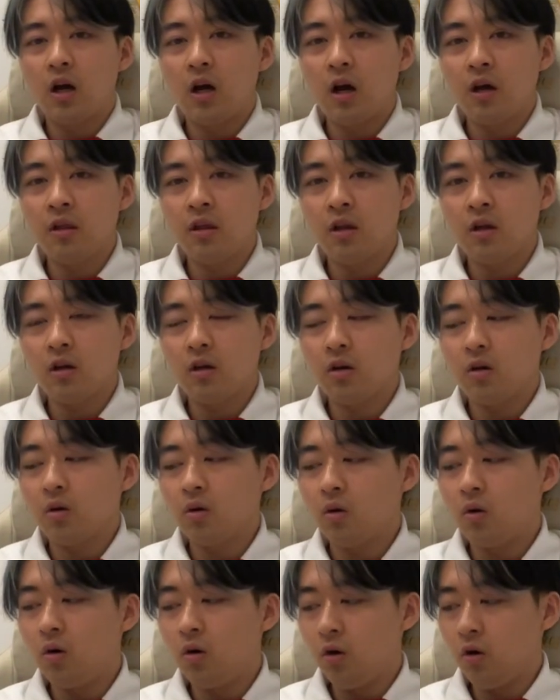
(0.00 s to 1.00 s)
I think
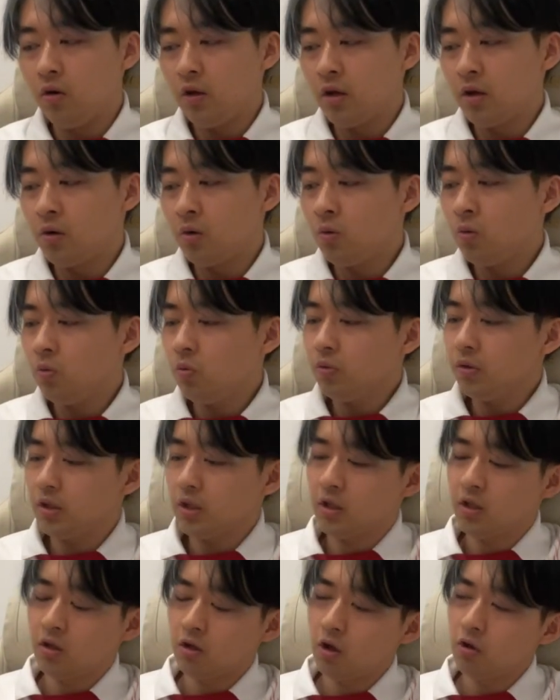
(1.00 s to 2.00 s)
all in all,
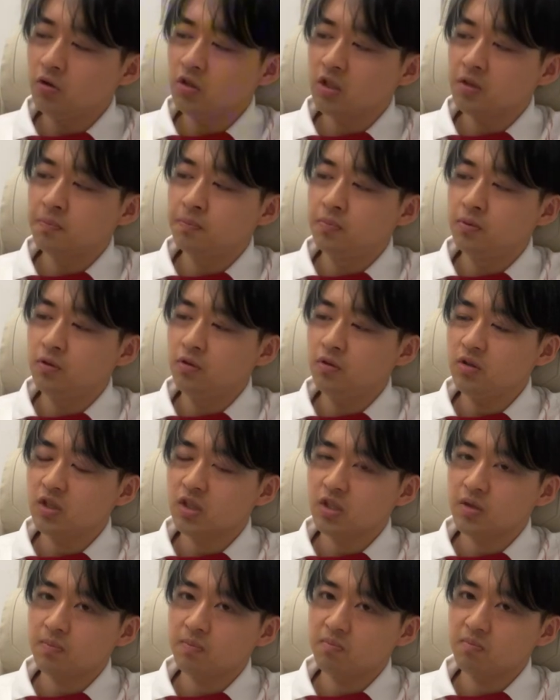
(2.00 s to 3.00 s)
the closest
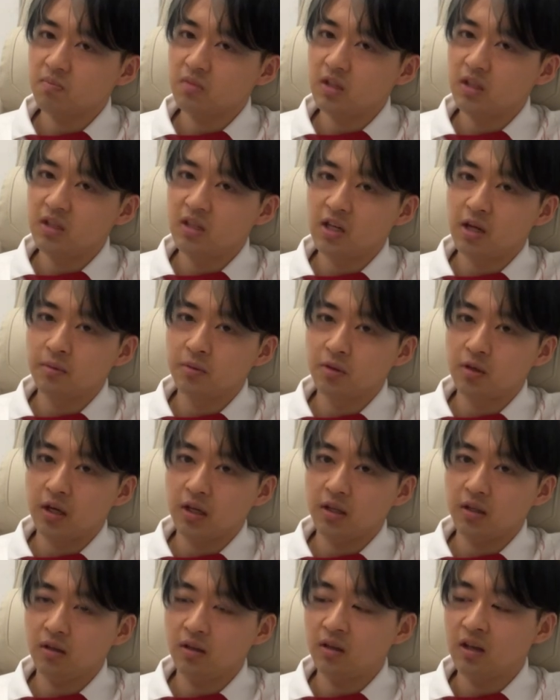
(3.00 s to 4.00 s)
boots in terms of
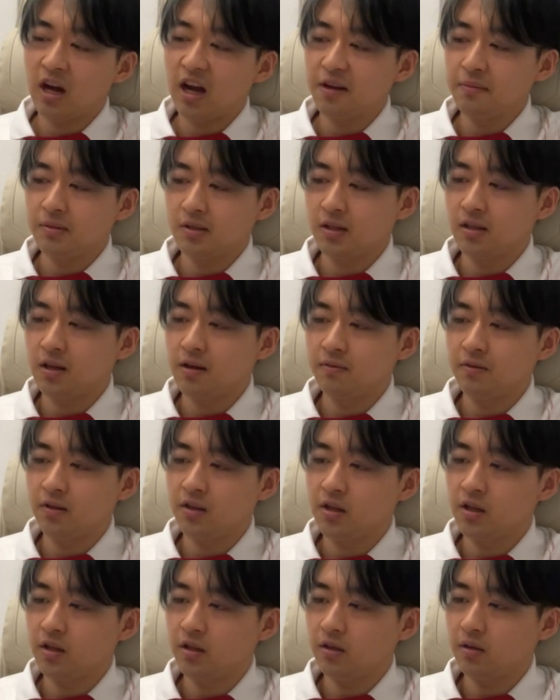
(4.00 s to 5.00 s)
like types and
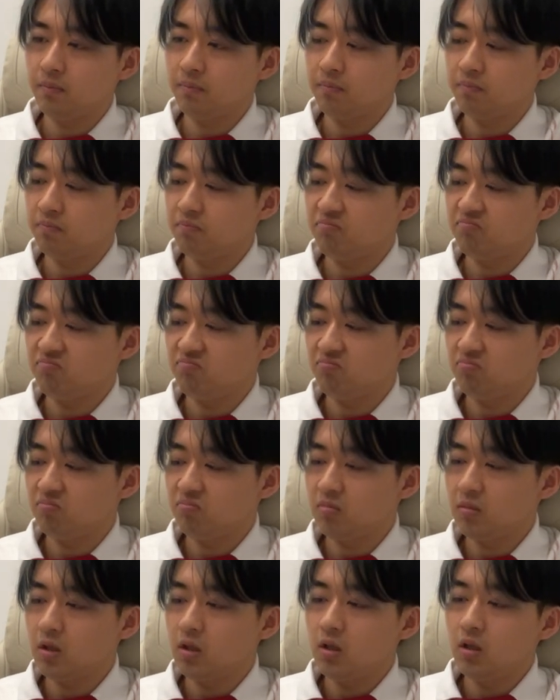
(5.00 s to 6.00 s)
everything,
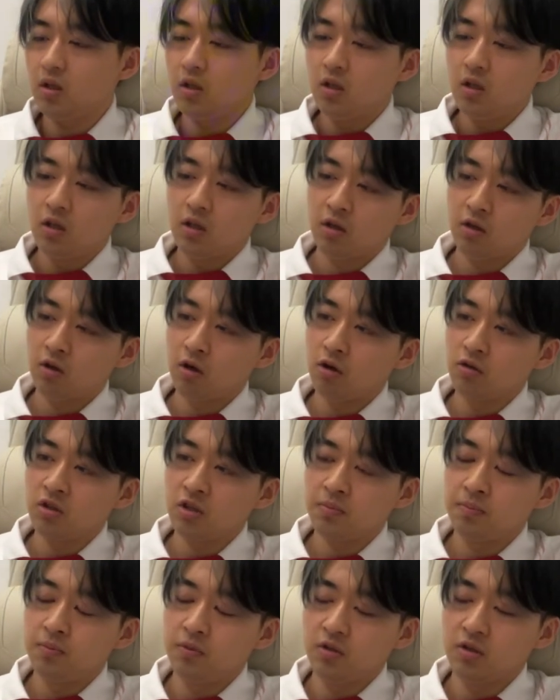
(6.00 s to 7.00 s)
the
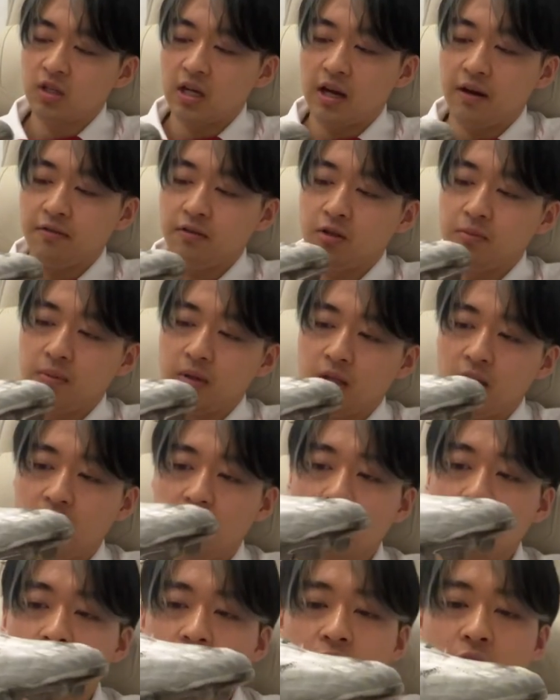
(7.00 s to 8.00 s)
closest boots have to
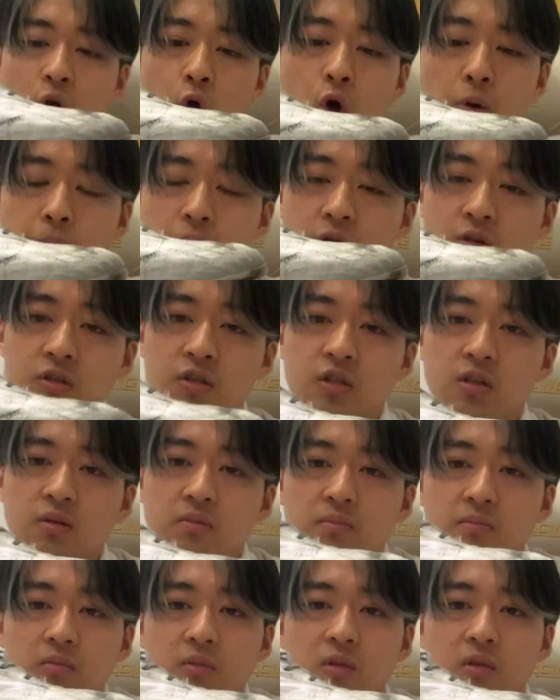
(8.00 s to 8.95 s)
be the Coppers.